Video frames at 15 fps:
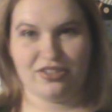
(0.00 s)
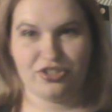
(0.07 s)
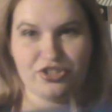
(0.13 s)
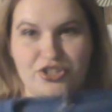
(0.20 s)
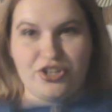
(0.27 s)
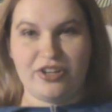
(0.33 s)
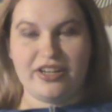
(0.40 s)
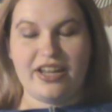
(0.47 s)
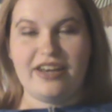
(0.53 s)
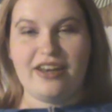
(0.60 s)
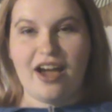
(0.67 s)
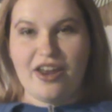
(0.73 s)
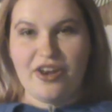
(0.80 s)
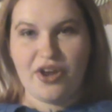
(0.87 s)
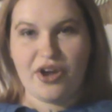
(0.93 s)
the shirt and
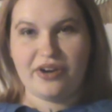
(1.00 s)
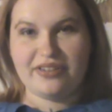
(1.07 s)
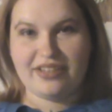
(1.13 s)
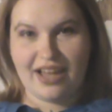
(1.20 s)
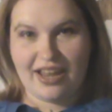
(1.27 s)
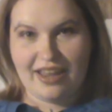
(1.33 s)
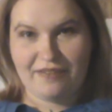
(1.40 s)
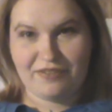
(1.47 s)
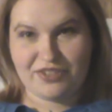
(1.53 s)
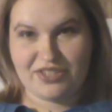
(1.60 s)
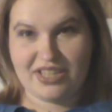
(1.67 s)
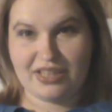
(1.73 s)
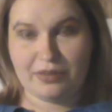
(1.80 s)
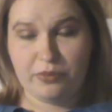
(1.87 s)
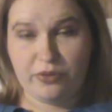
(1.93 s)
not ever
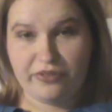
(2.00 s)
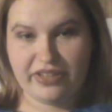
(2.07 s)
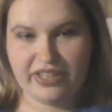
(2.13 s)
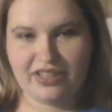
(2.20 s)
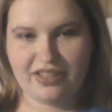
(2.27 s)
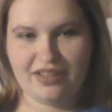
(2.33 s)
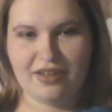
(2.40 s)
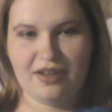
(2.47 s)
seeing the movie.